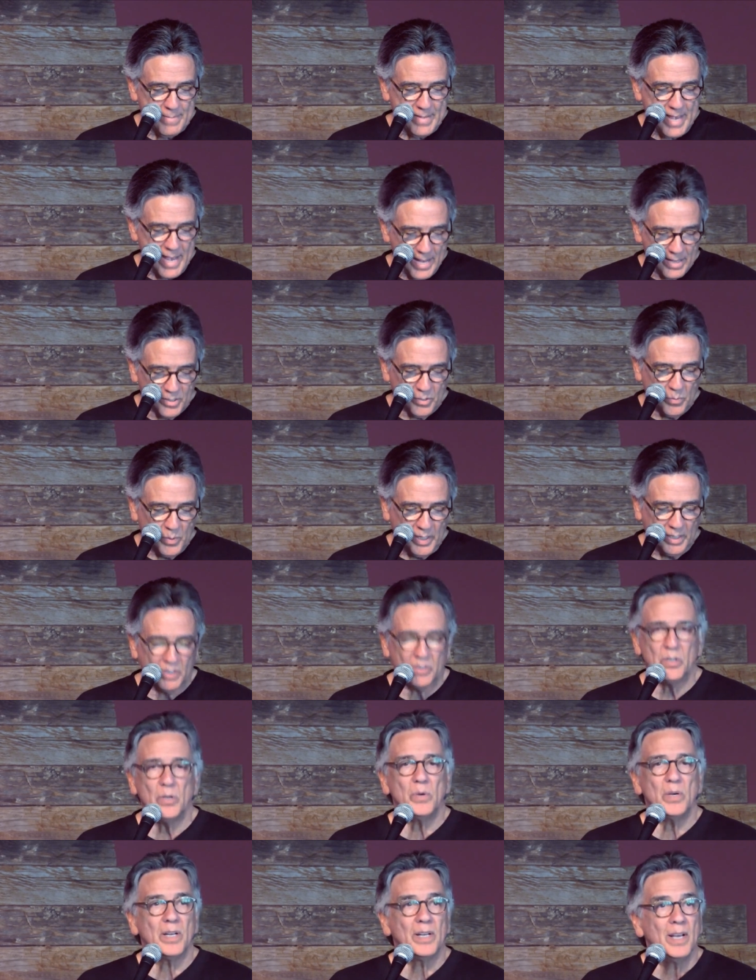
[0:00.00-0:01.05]
Yes, we can
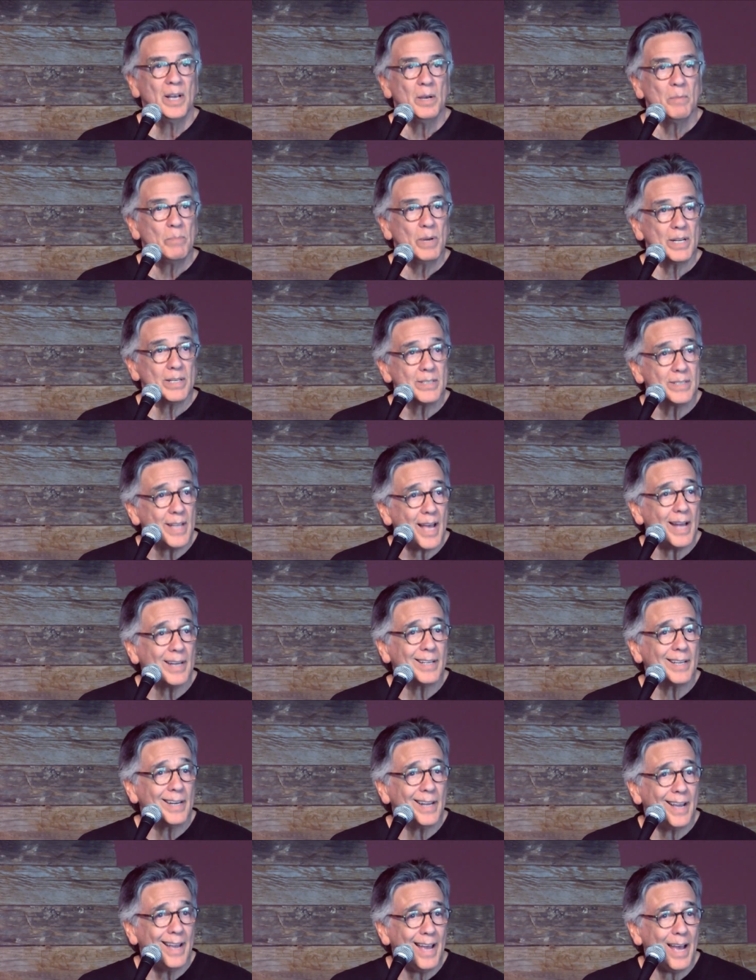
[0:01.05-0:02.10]
do it, but it's
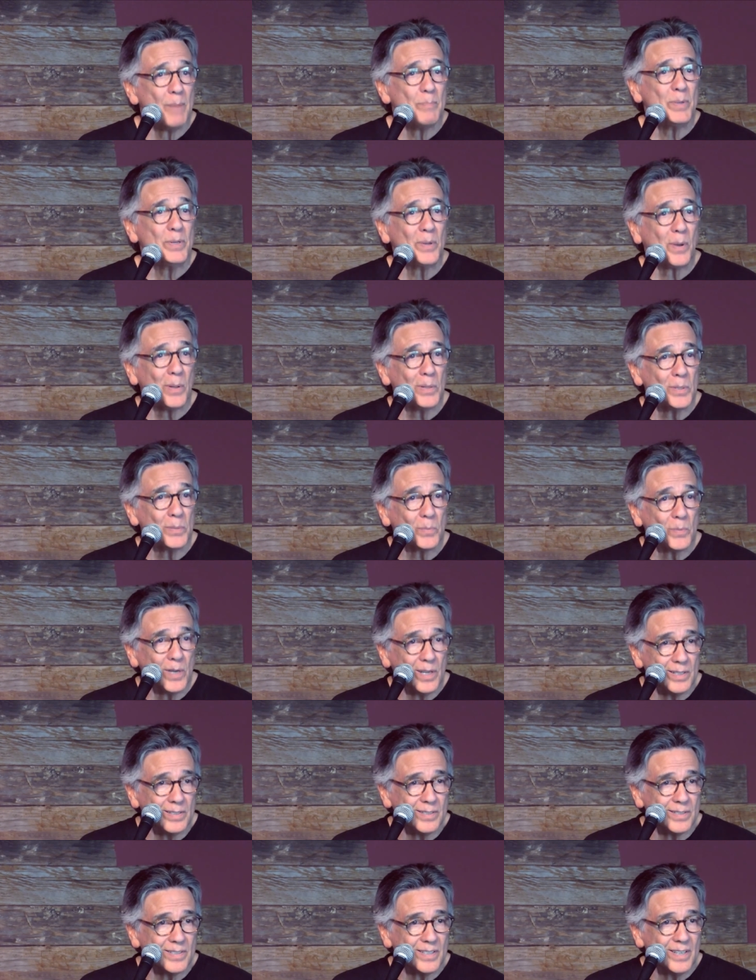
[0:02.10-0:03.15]
not going to happen all at
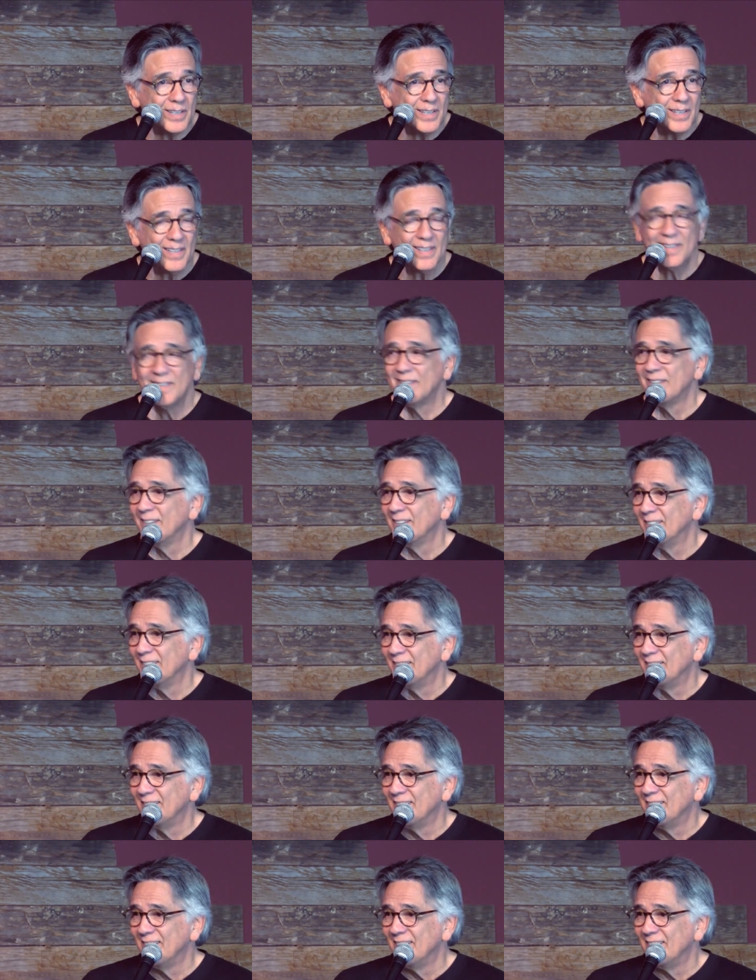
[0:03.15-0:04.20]
once.
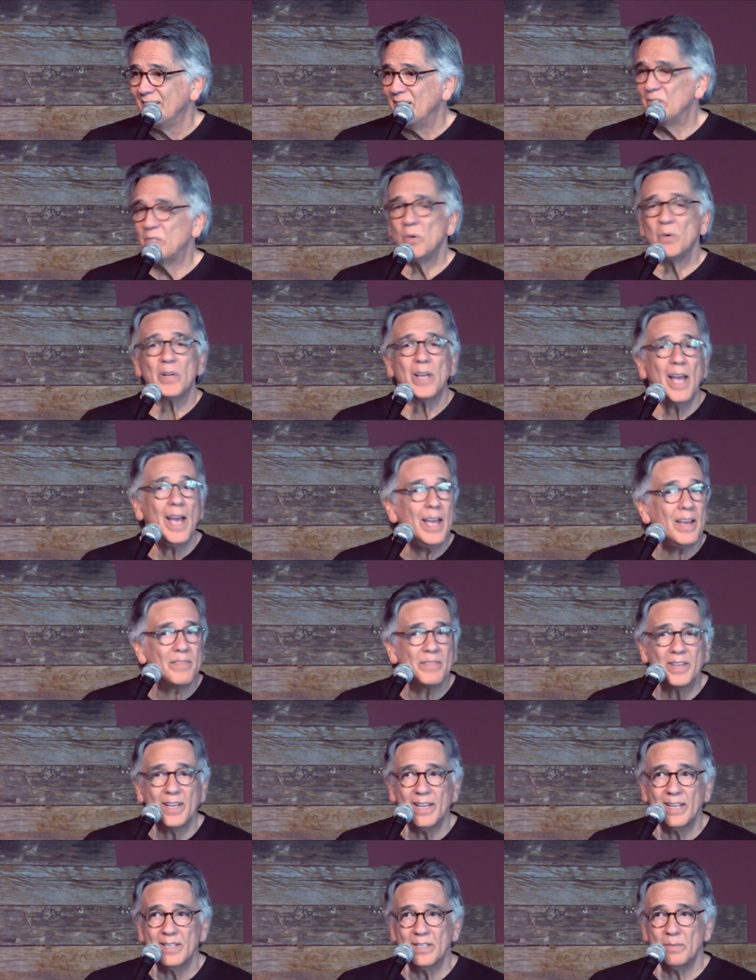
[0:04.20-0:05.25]
It's okay
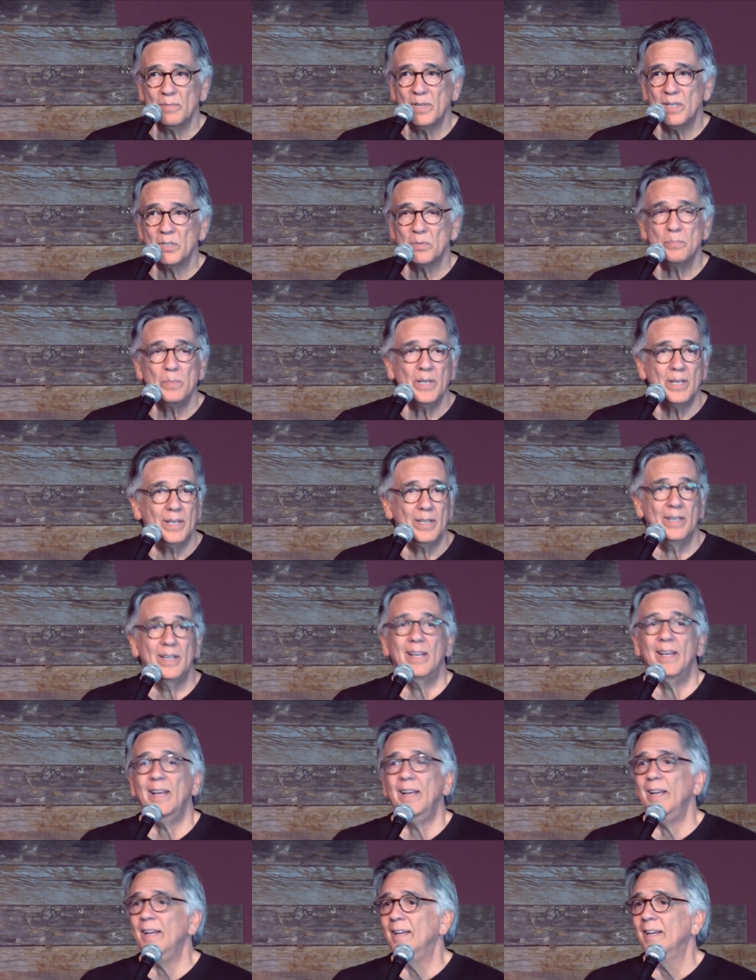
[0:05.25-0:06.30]
if kingdom has been
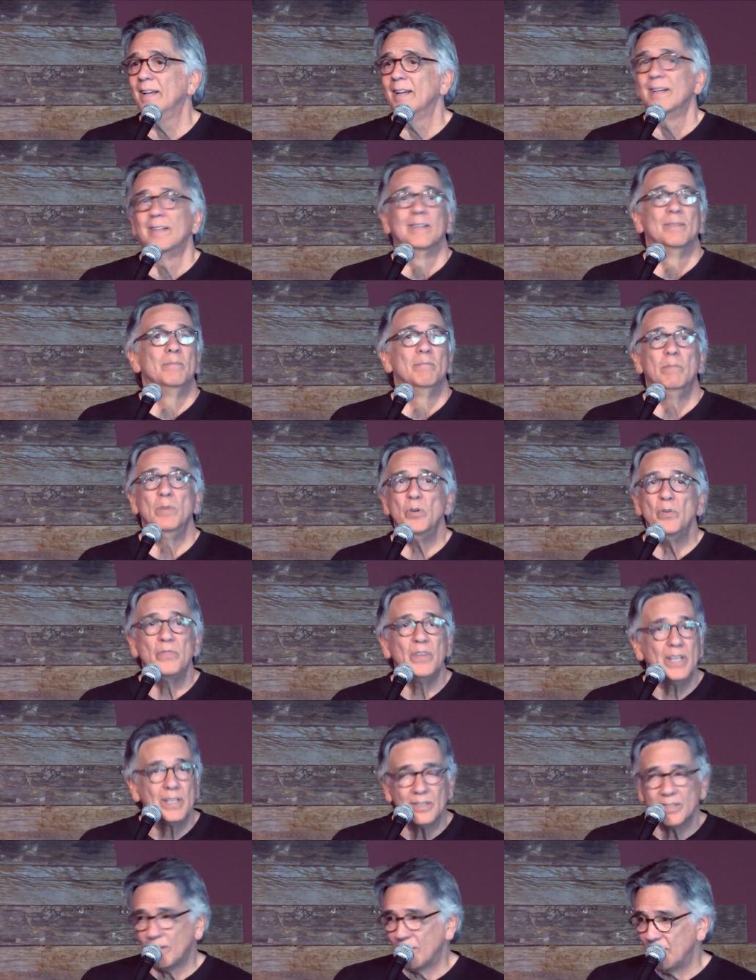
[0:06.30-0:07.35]
a
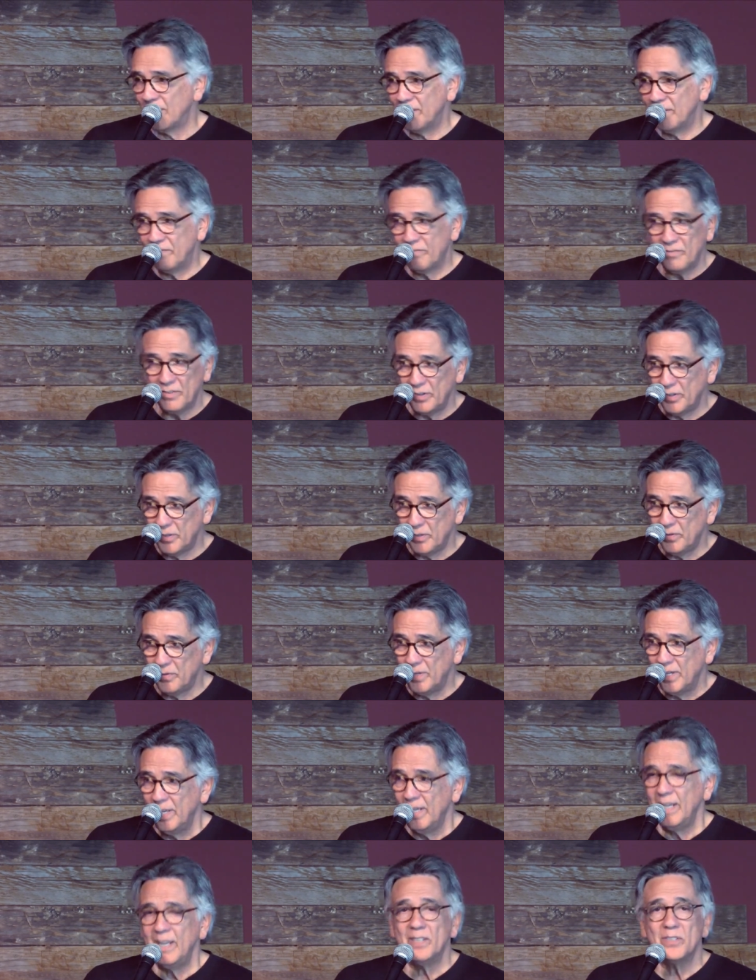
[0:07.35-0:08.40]
moving target for
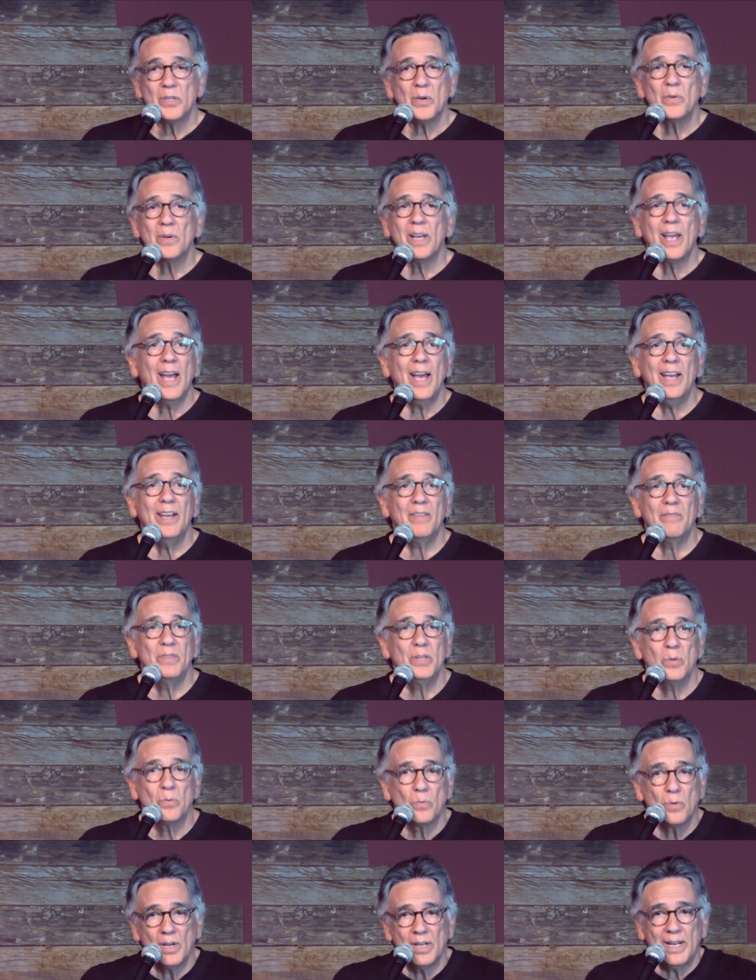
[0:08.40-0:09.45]
you. It's okay if
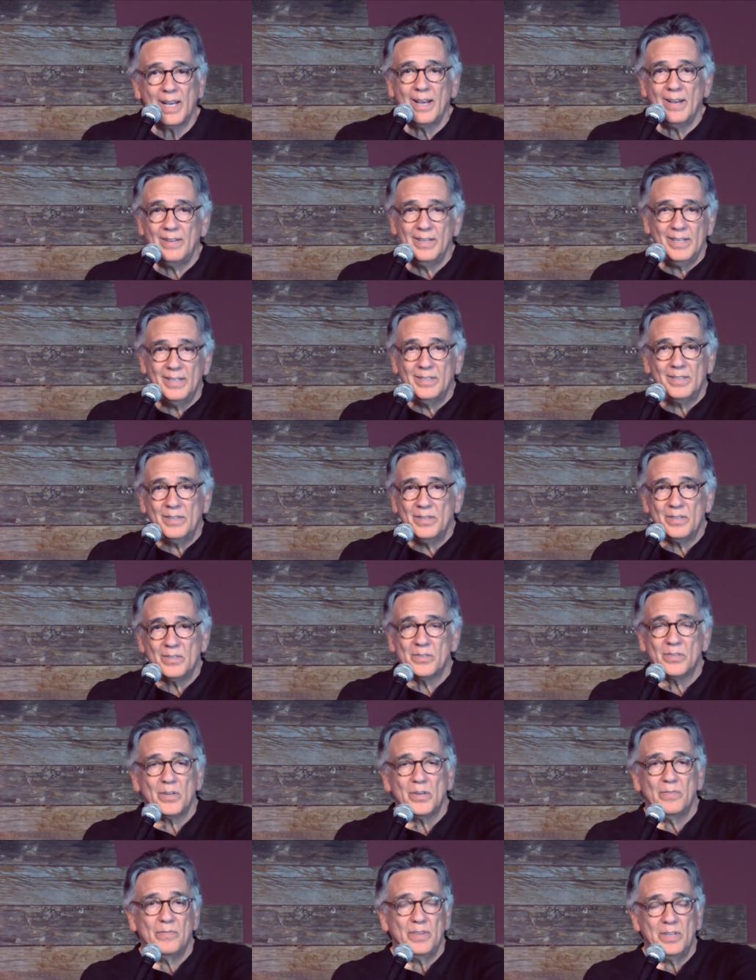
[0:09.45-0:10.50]
you run out into the
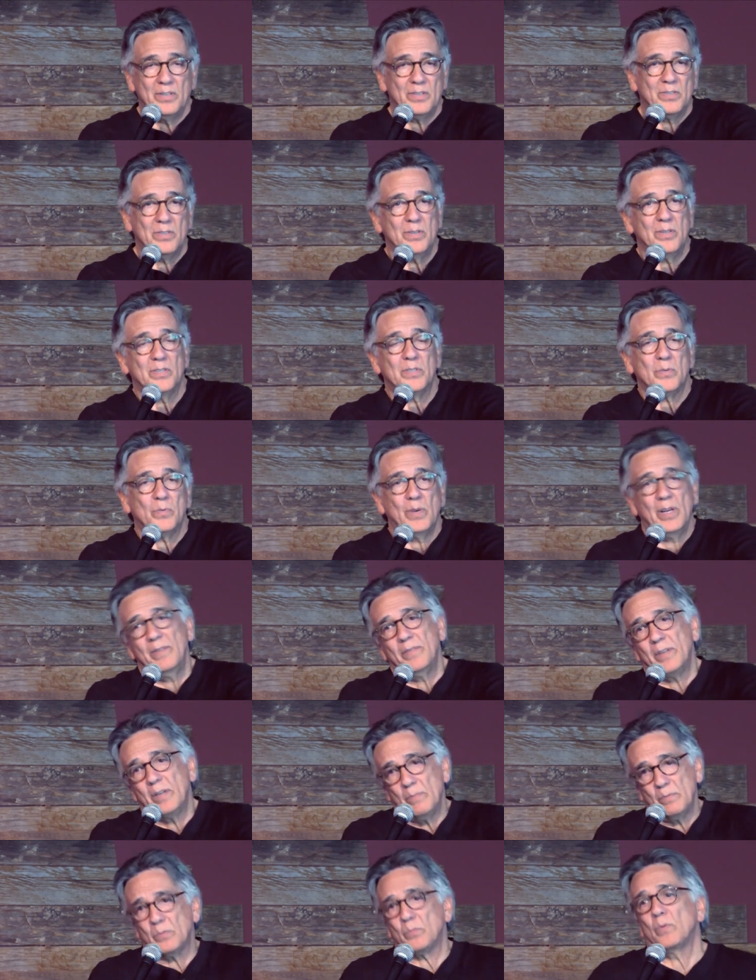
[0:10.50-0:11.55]
surf and as soon as the
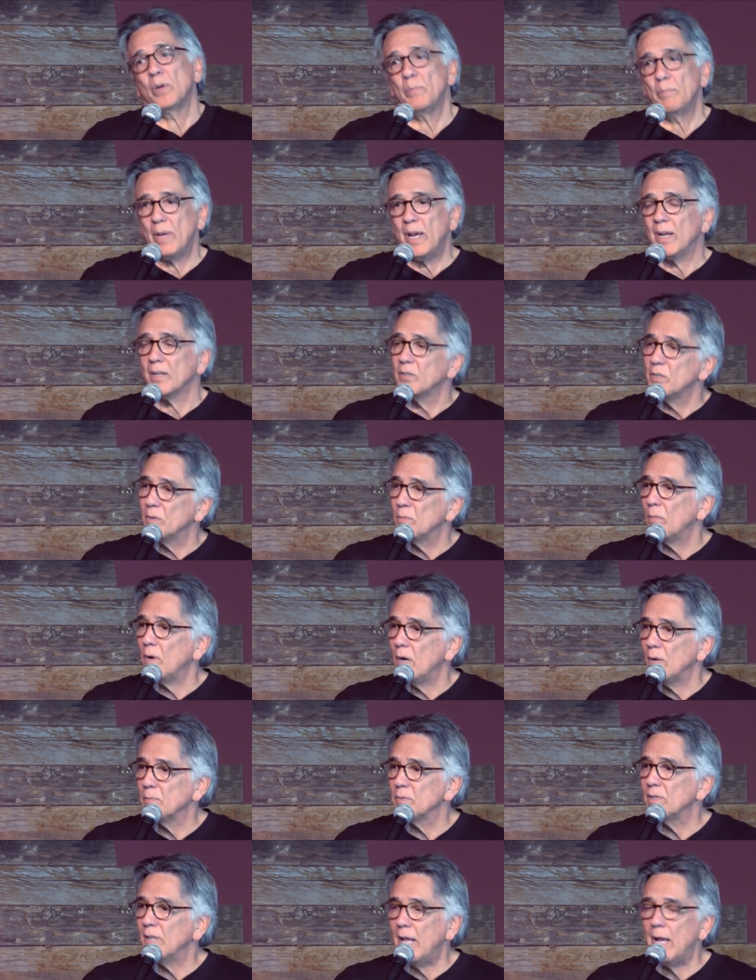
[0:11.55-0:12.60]
wave comes, run back to your
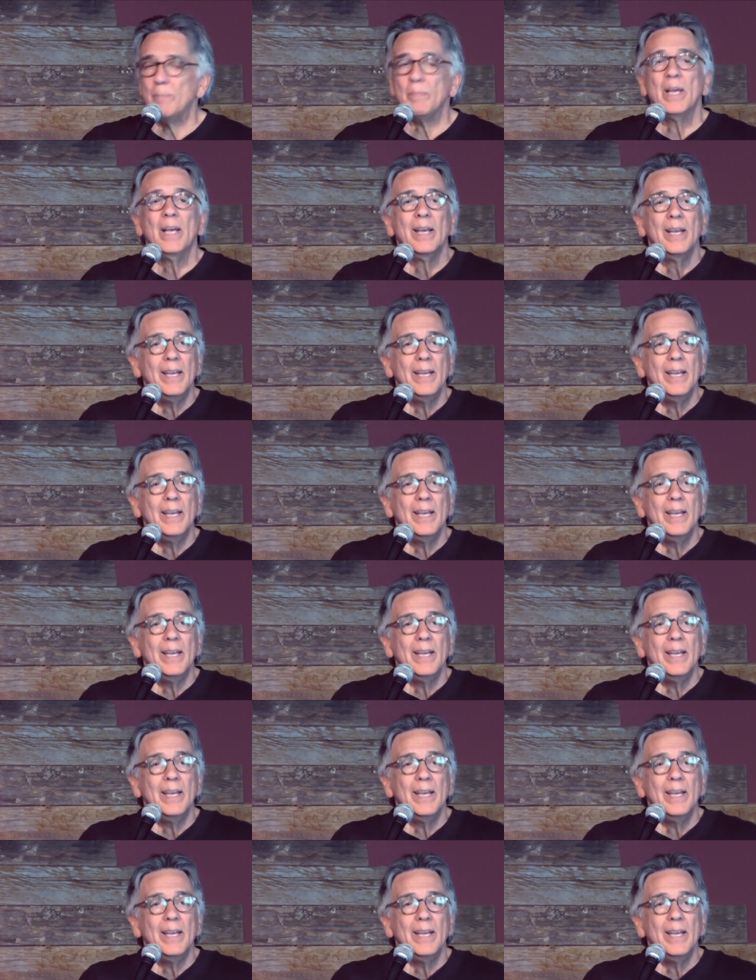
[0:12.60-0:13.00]
mom's lap.